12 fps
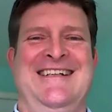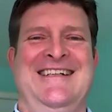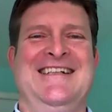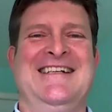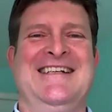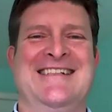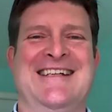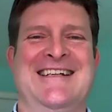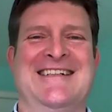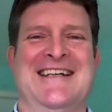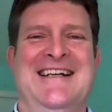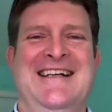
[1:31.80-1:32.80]
It
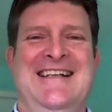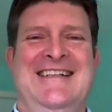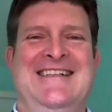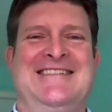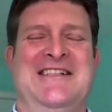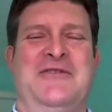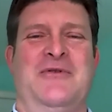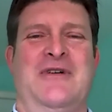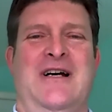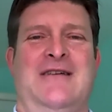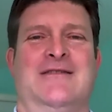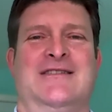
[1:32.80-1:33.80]
did. When
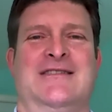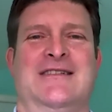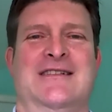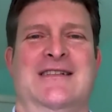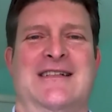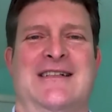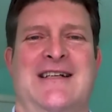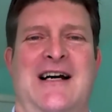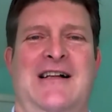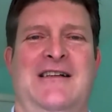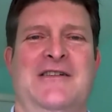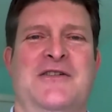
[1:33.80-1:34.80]
I was in
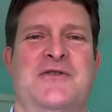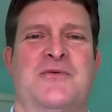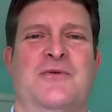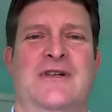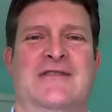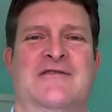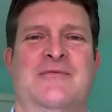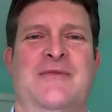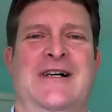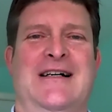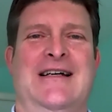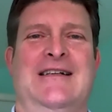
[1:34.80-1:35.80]
college, one of
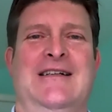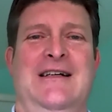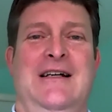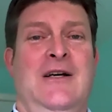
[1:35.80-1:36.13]
my